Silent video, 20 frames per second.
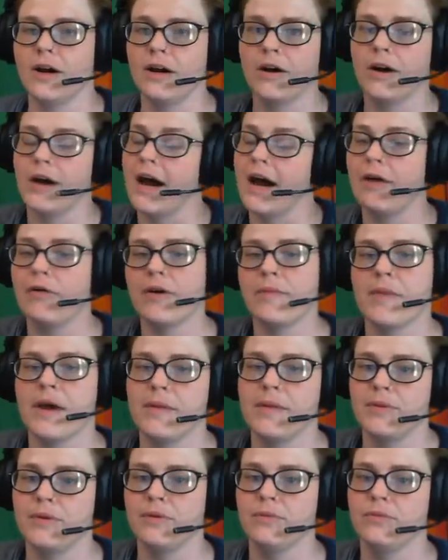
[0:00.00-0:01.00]
how I
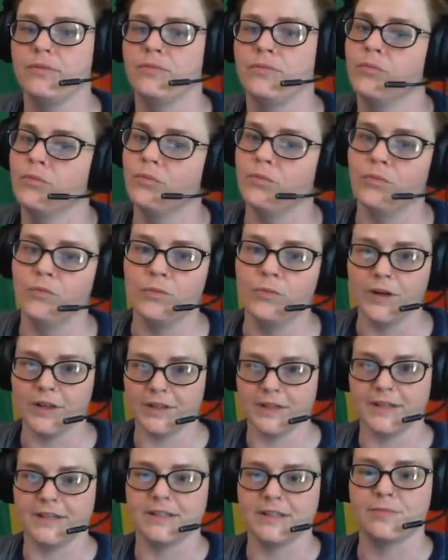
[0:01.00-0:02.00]
might be
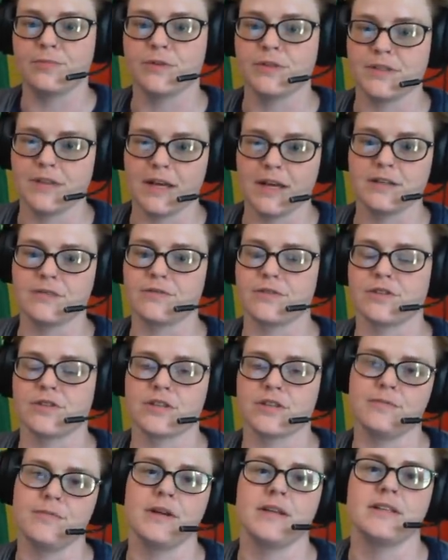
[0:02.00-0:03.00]
willing to present a version
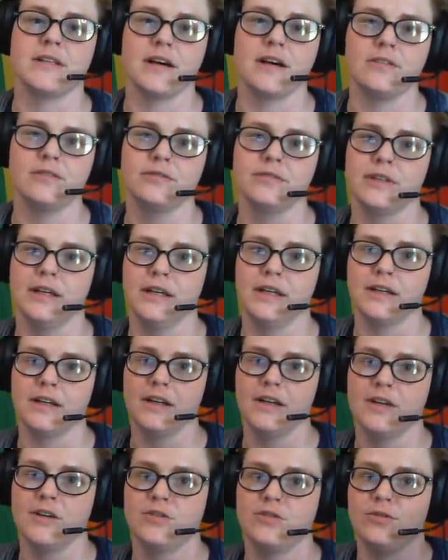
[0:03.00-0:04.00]
of myself like
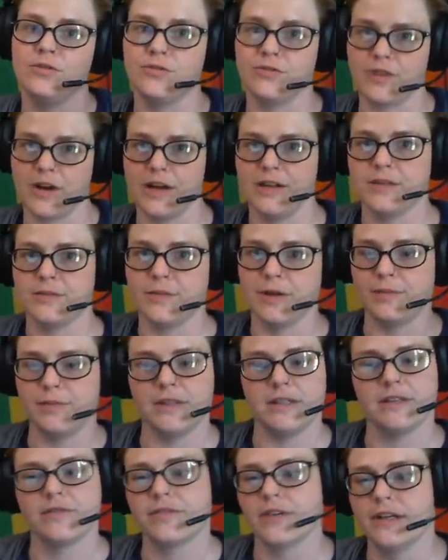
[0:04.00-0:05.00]
to a friend might be
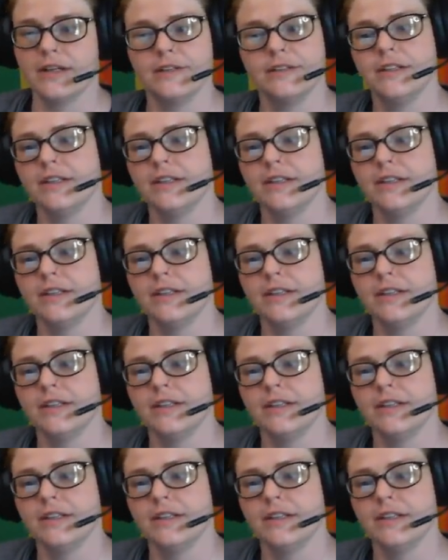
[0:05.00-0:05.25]
different.